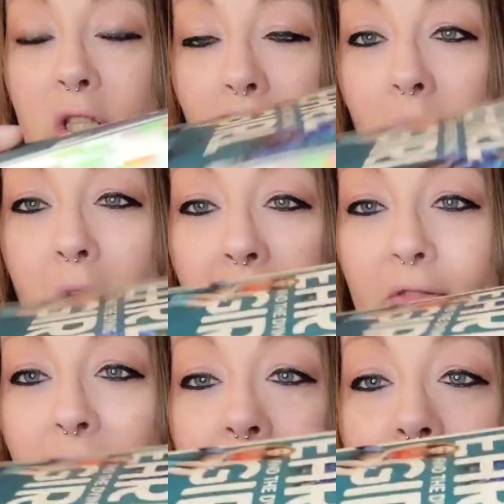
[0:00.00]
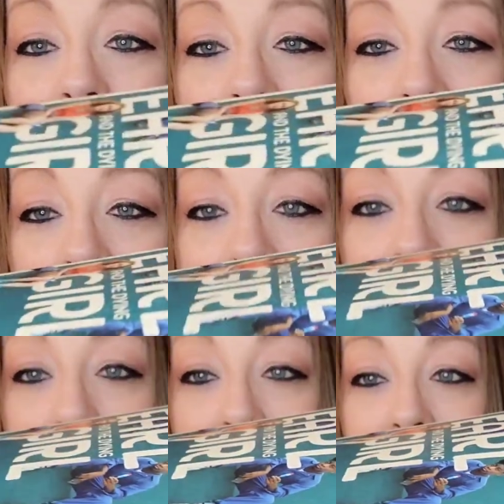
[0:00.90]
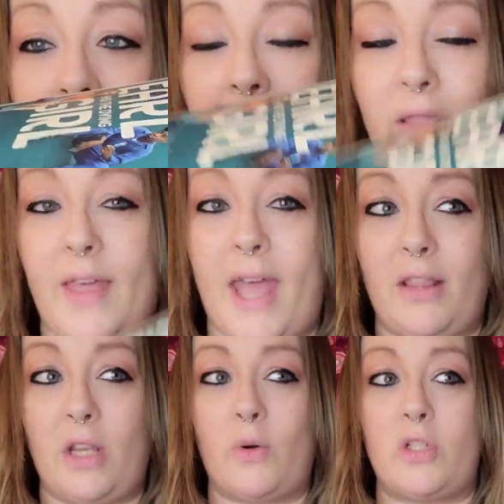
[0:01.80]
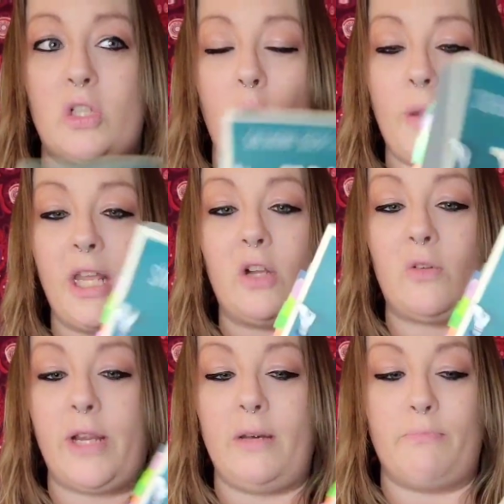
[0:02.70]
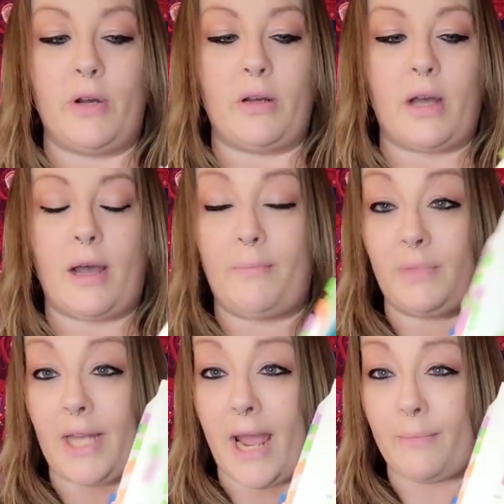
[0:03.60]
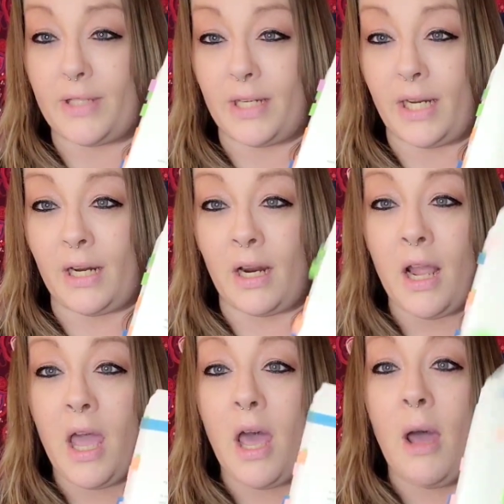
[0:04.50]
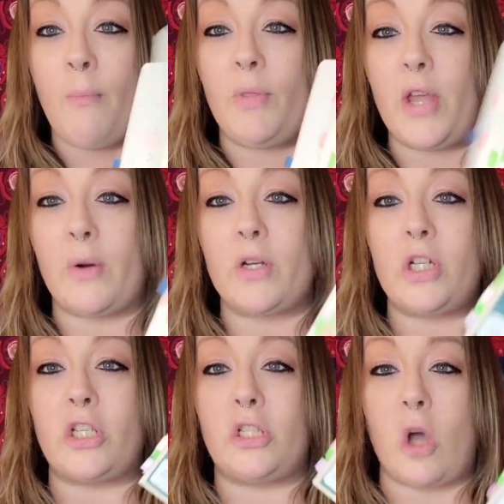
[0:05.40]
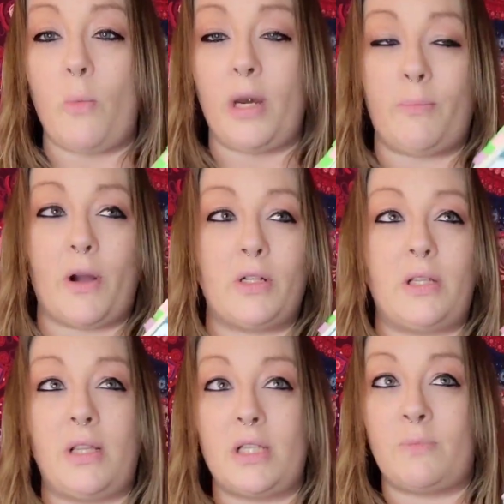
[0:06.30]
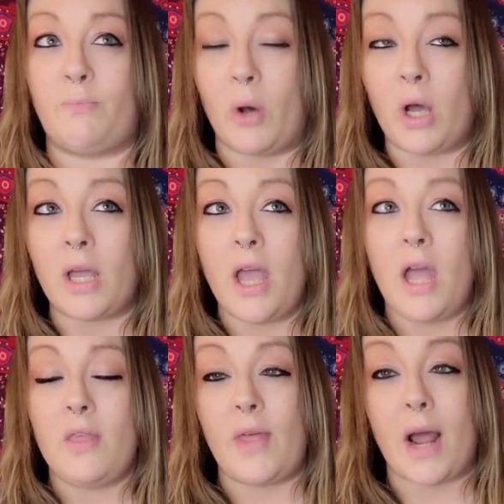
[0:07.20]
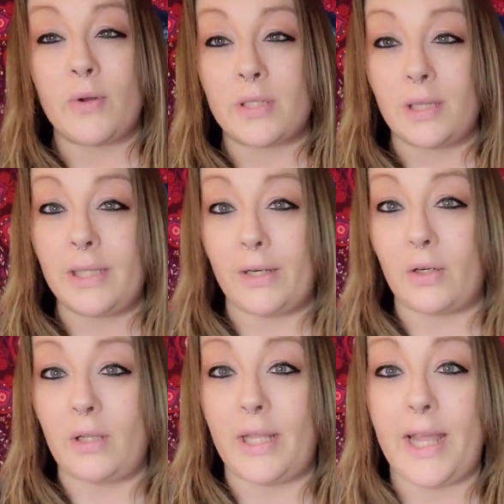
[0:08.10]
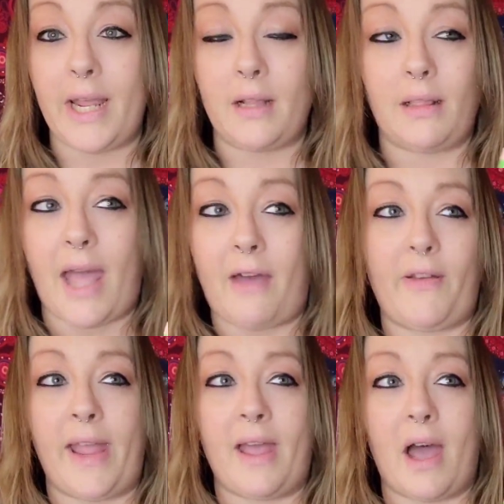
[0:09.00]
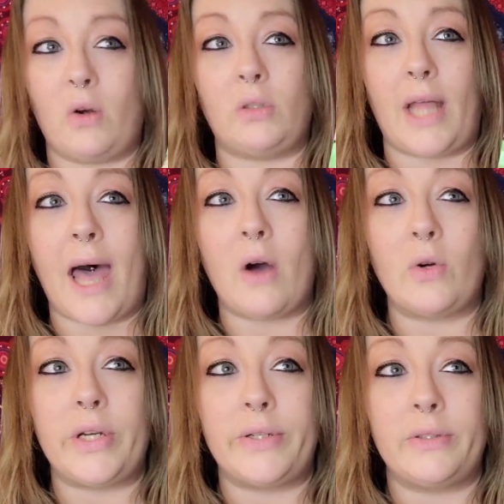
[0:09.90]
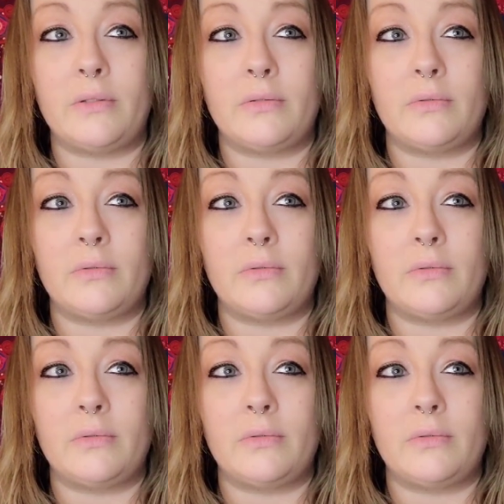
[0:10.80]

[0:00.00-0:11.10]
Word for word: So I felt kind of bad that there were so many green tabs in here, but there were just so many parts of this book that I was literally laughing out loud